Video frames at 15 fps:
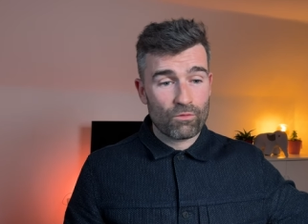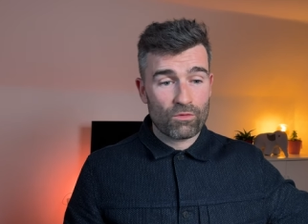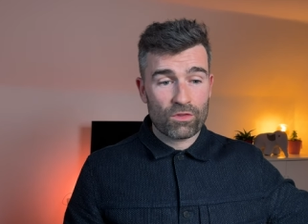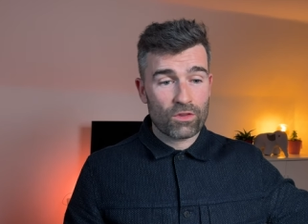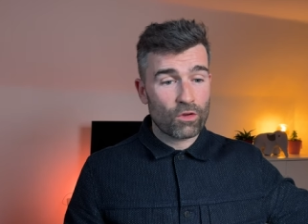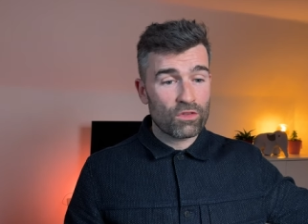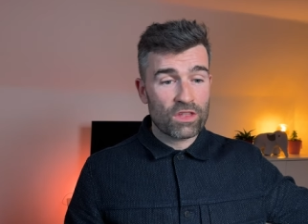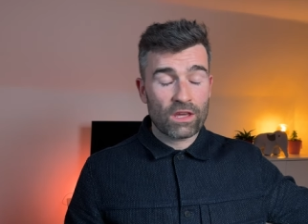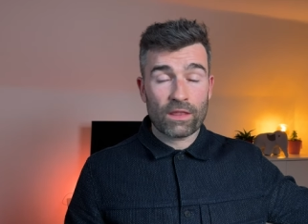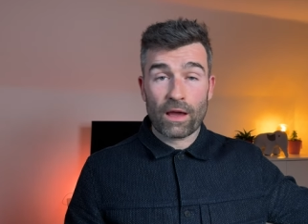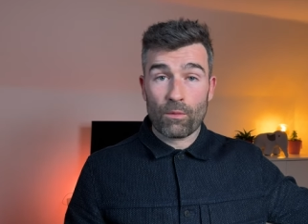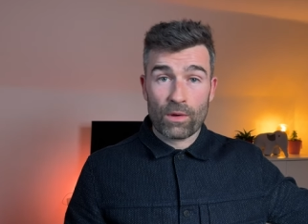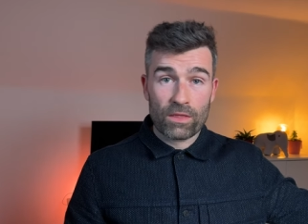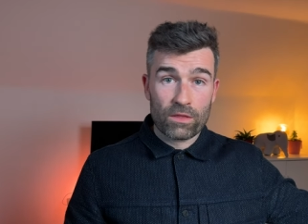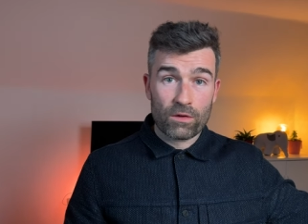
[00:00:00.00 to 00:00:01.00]
don't think that
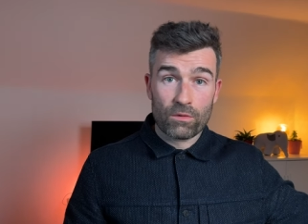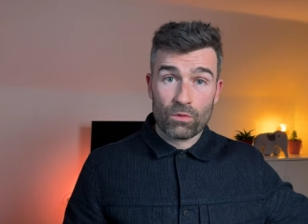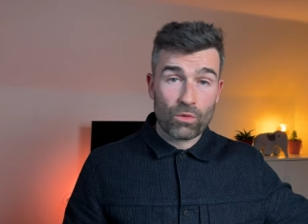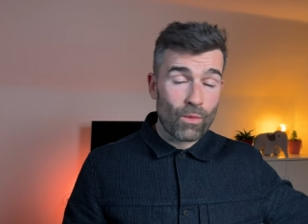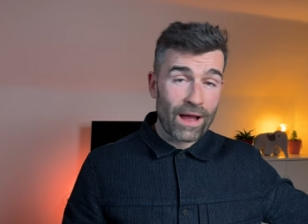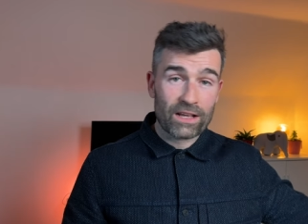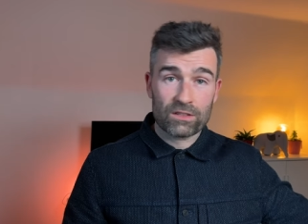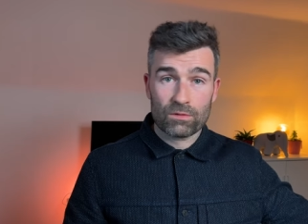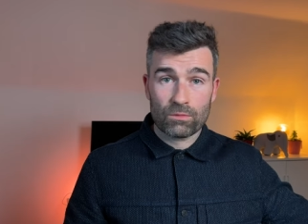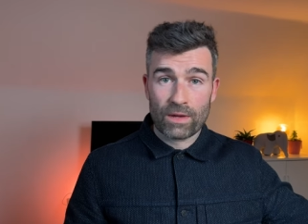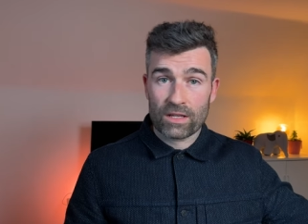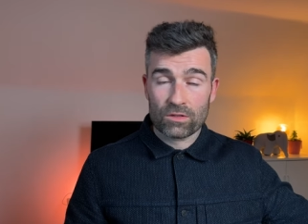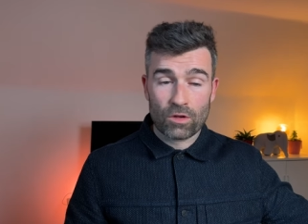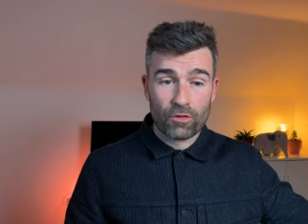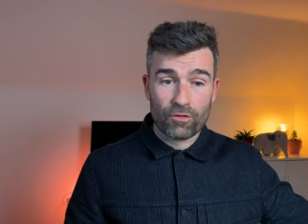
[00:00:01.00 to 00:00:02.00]
when the, the wax
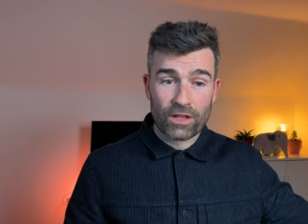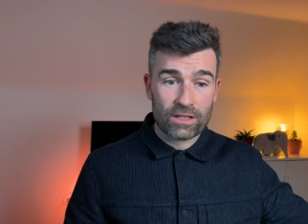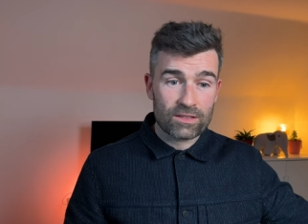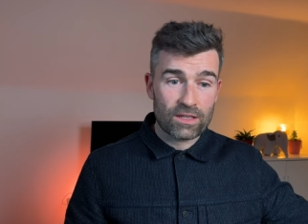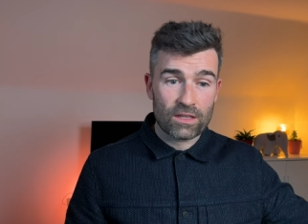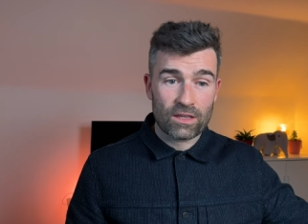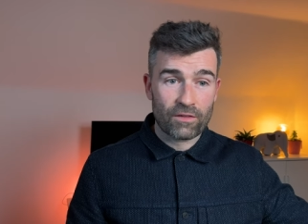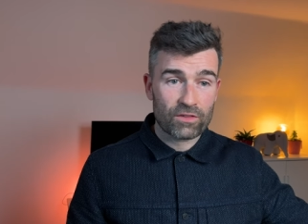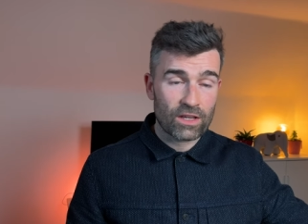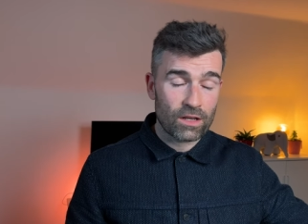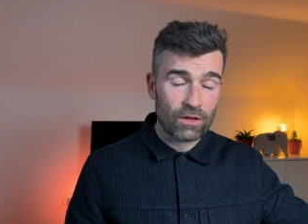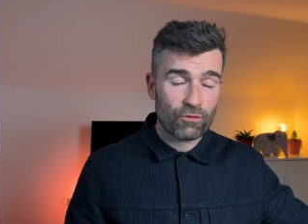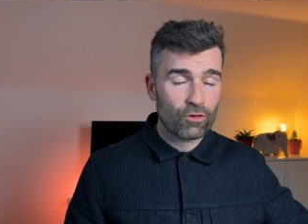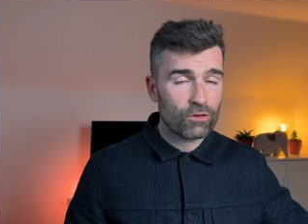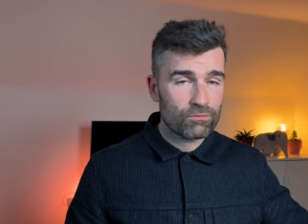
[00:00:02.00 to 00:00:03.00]
wears off, that's it, you have to get
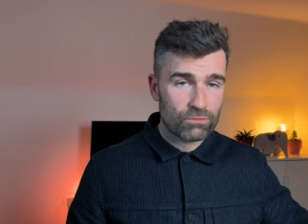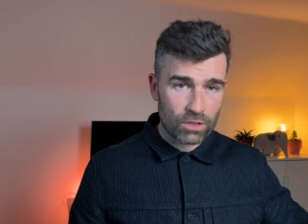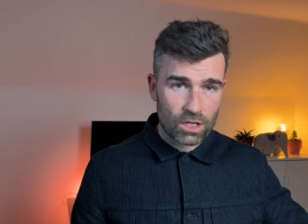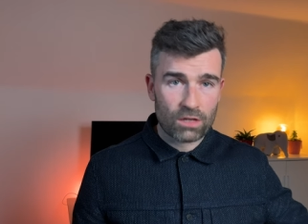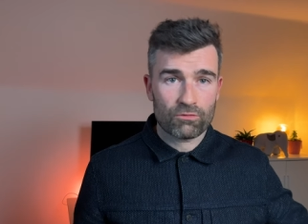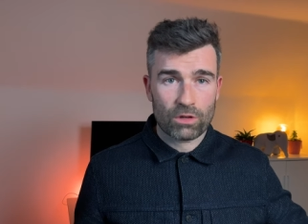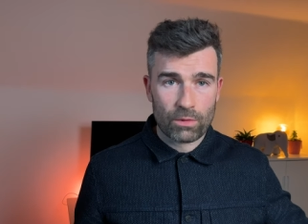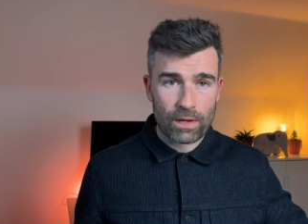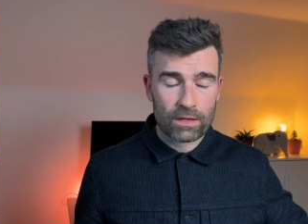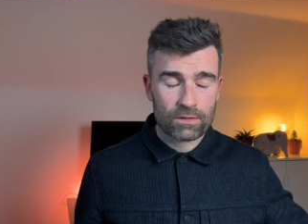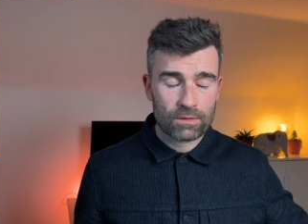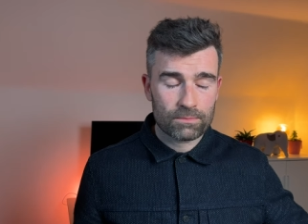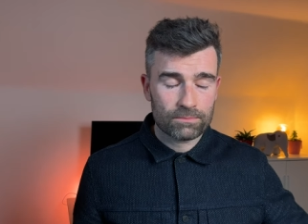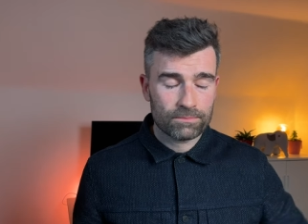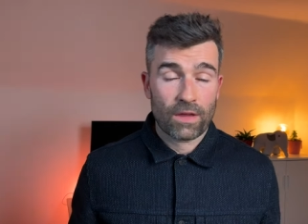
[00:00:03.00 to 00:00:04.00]
another one, you can re-wax it.